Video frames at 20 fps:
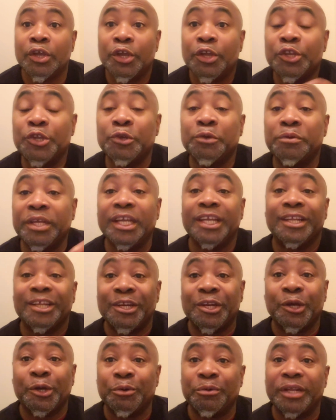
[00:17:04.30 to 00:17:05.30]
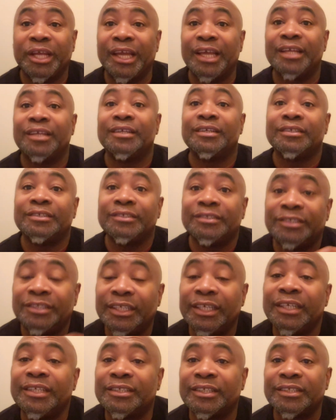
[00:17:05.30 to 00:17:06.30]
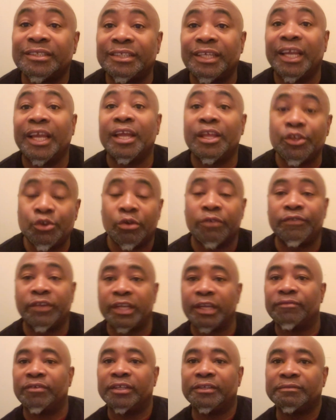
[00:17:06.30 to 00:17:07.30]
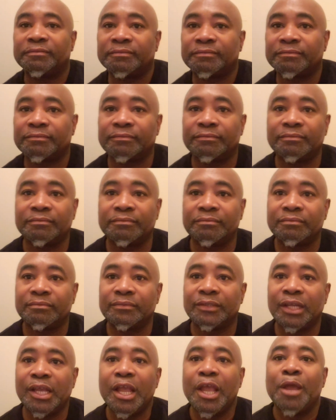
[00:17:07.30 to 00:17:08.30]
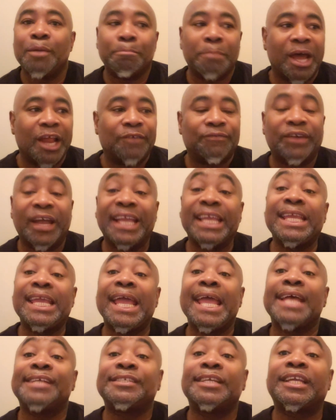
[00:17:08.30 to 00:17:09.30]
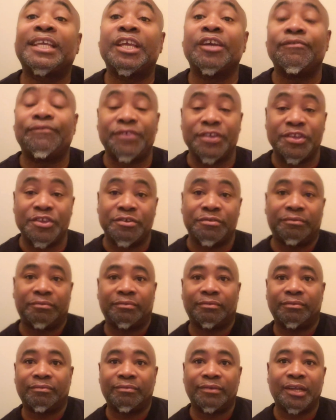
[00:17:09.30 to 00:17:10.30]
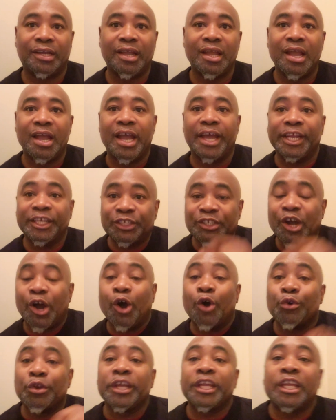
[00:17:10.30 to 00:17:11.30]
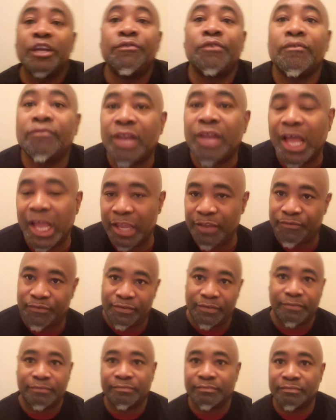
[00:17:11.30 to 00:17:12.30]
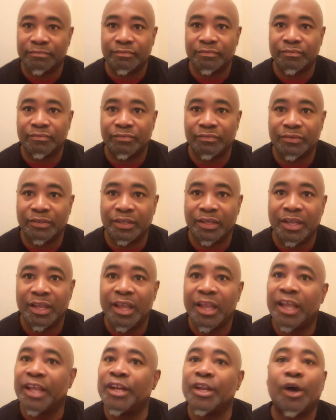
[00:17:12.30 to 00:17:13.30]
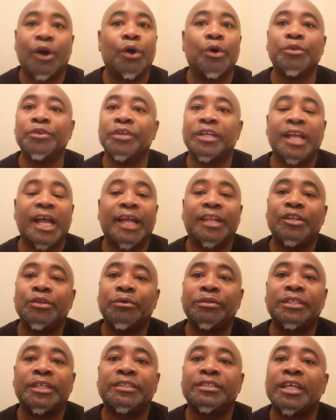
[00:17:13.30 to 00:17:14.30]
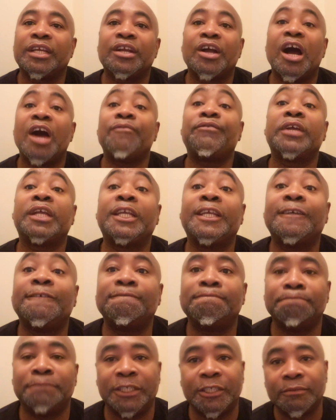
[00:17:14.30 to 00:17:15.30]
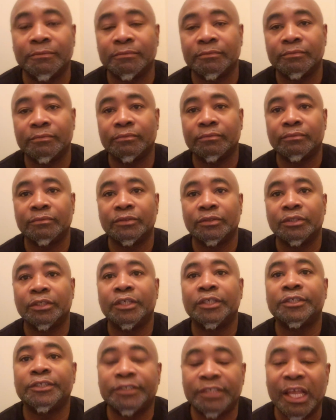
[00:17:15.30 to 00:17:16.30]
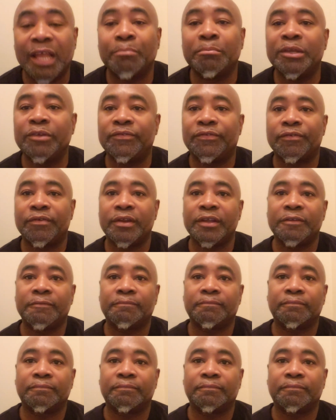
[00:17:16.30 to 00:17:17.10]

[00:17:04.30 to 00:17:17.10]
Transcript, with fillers: You need to know that Jesus said you are forgiven. Matter of fact, he has a gift for you, and it's called the gift of life. And all you got to do is just say, God, forgive me, set me free.